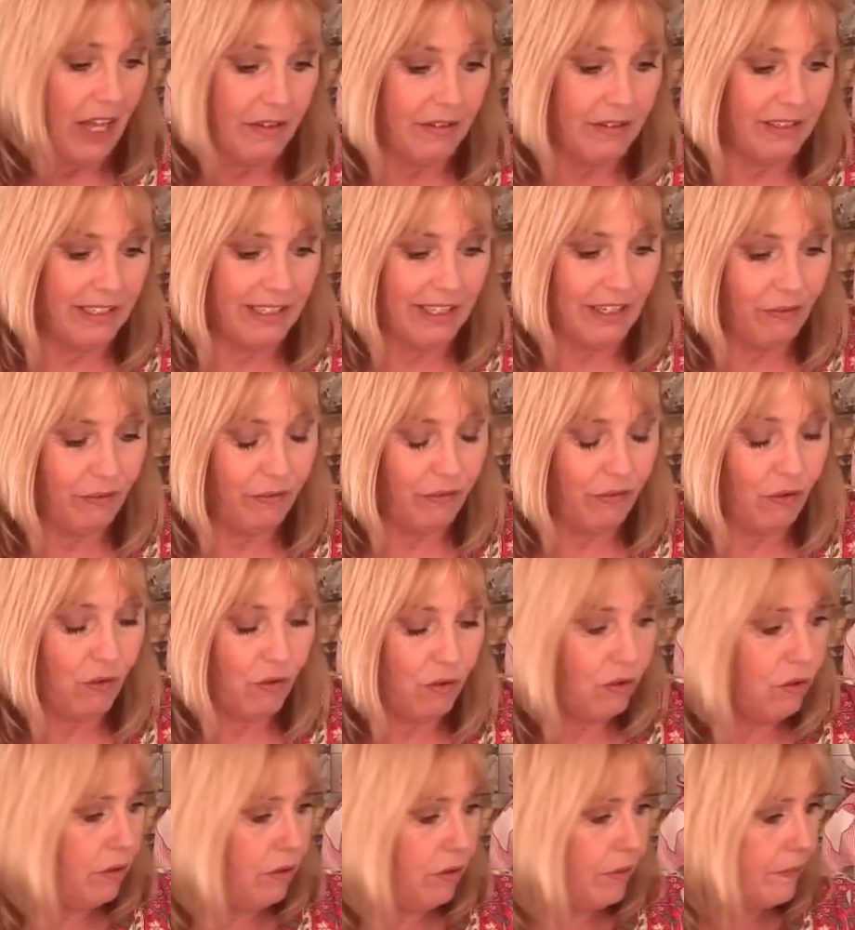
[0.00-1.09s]
I only need
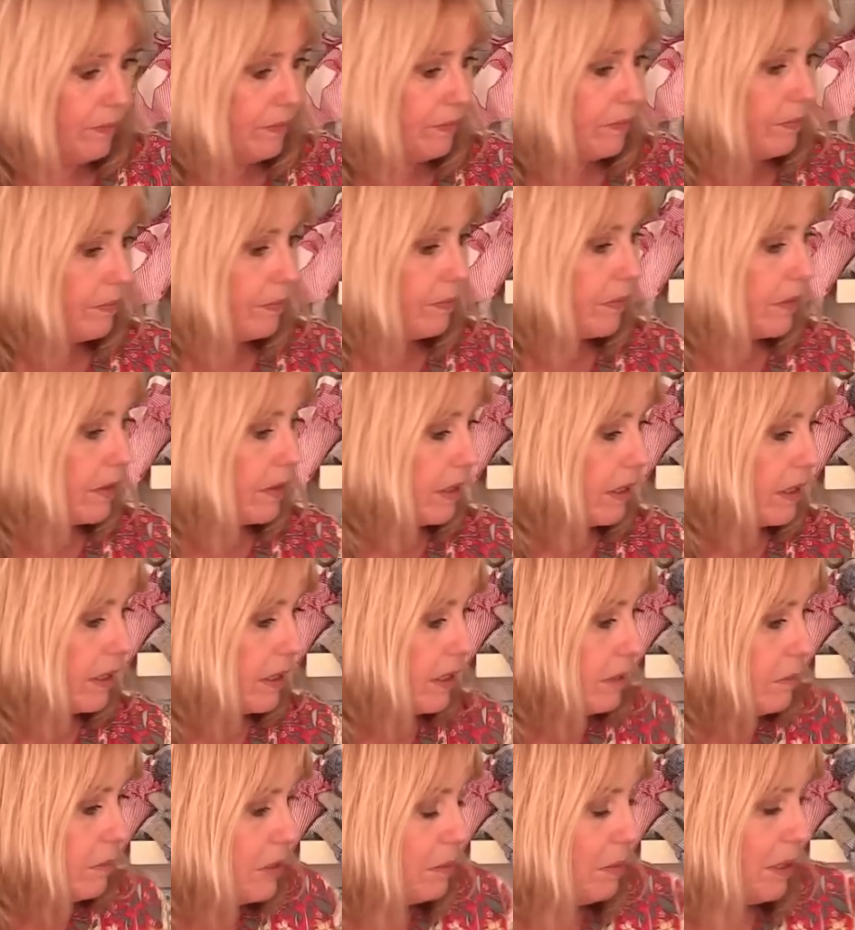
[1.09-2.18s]
four.
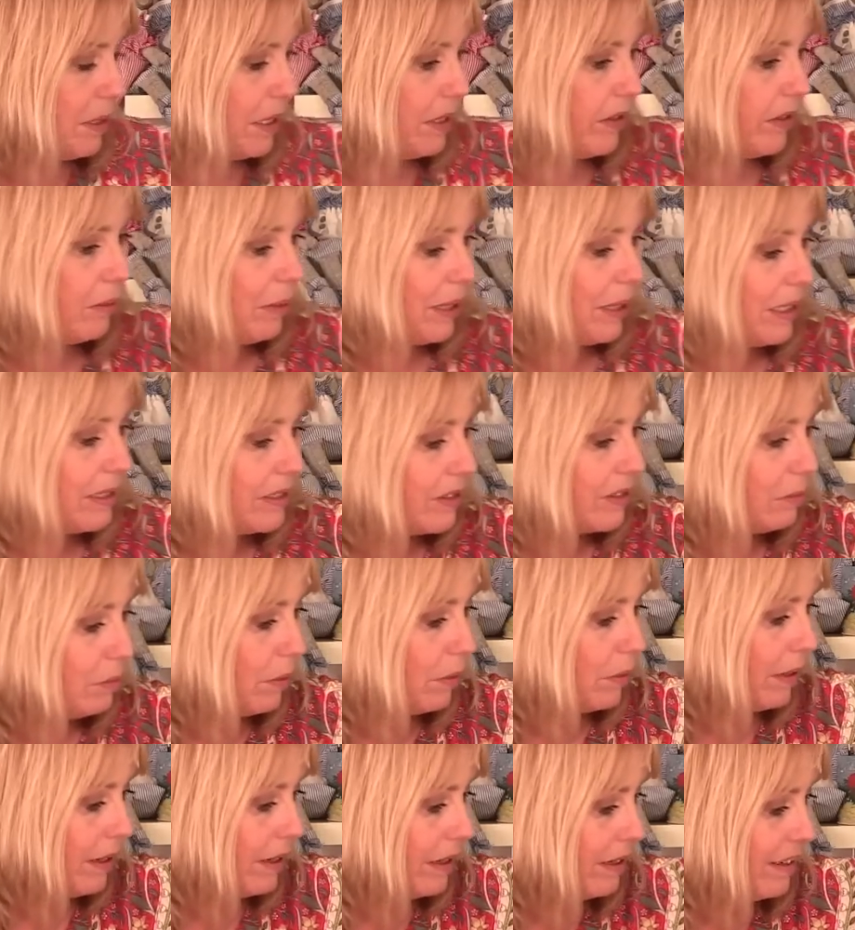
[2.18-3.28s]
Must be another pin
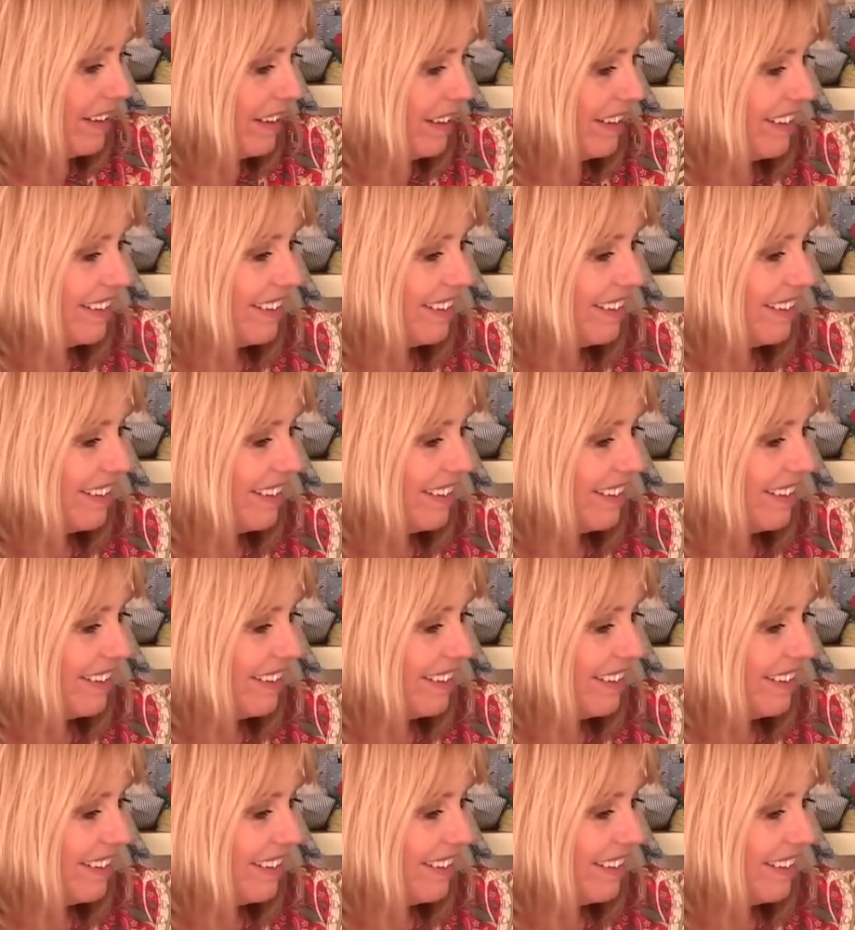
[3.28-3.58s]
somewhere.